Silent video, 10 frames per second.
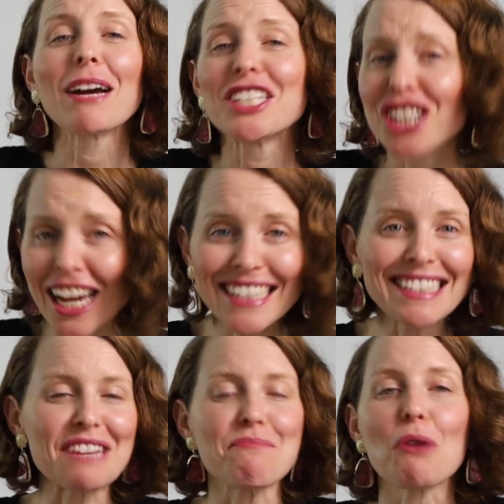By
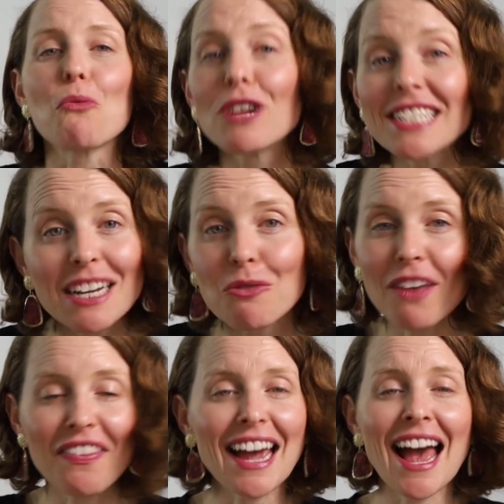chasing, by wanting
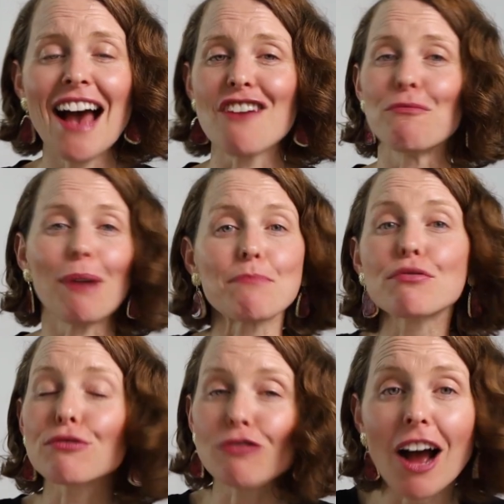what they have, by
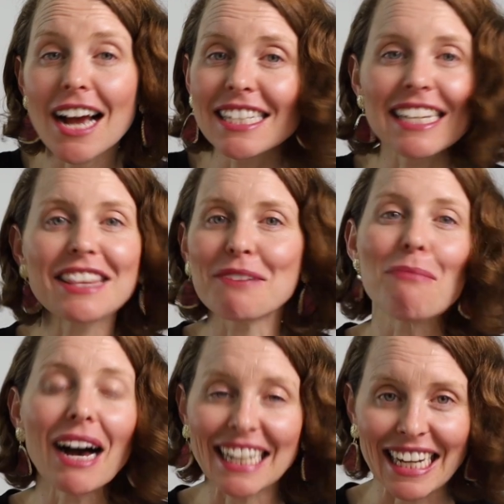prizing the
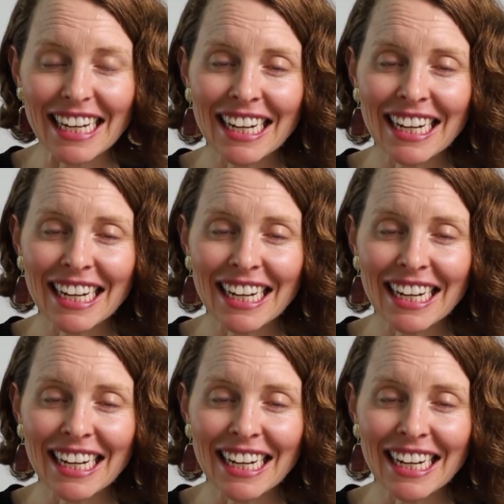money,